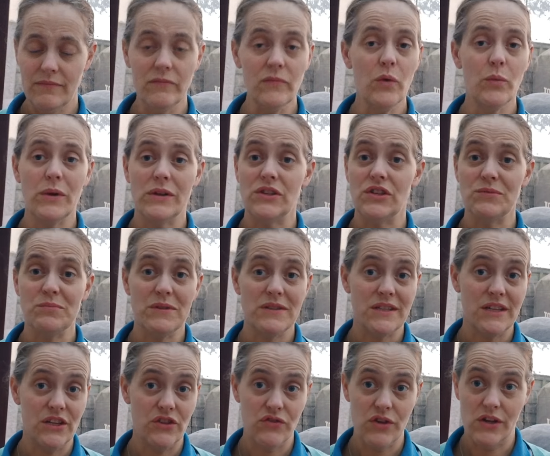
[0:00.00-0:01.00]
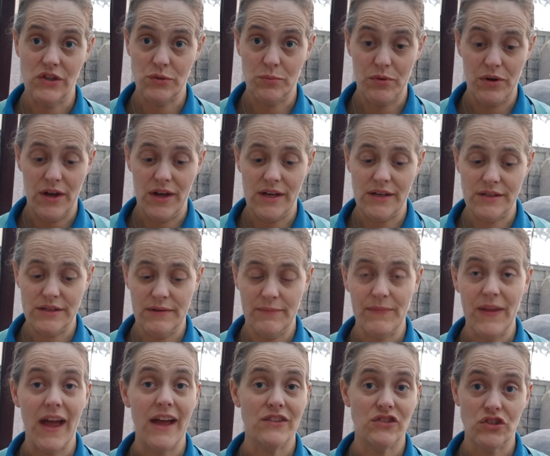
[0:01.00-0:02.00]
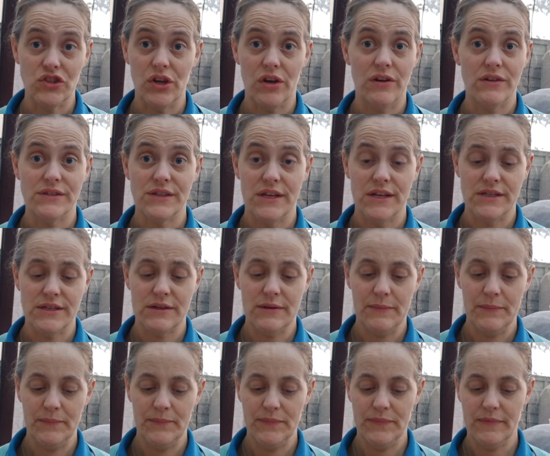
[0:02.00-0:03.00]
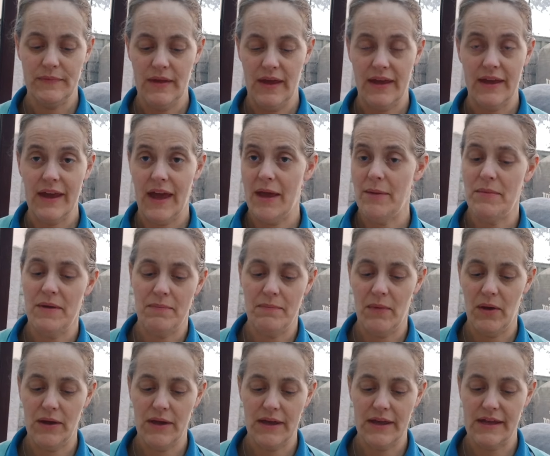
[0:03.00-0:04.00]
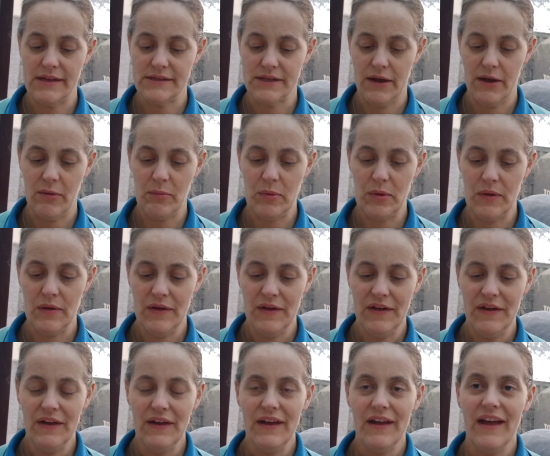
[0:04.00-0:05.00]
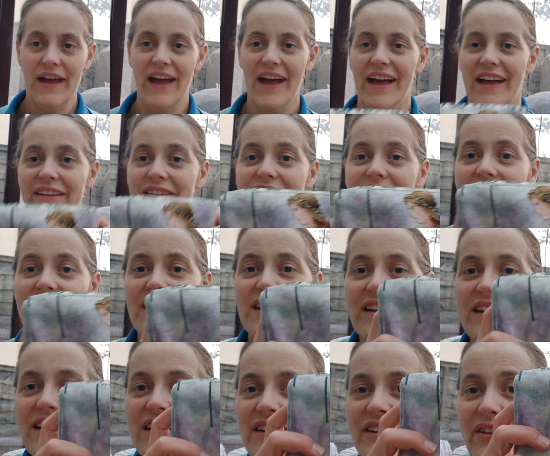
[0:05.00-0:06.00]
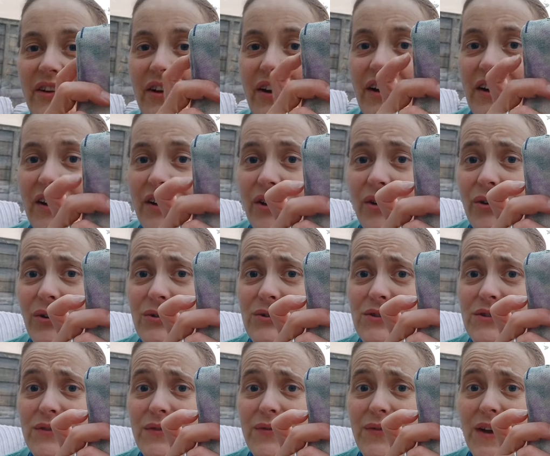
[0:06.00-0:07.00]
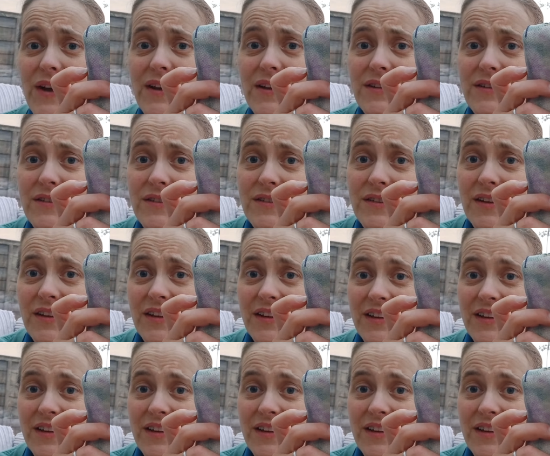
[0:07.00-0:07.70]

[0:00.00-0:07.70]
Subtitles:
which is Petite Treasure Braid as charted. It came in my kit up, and look at her gorgeous face.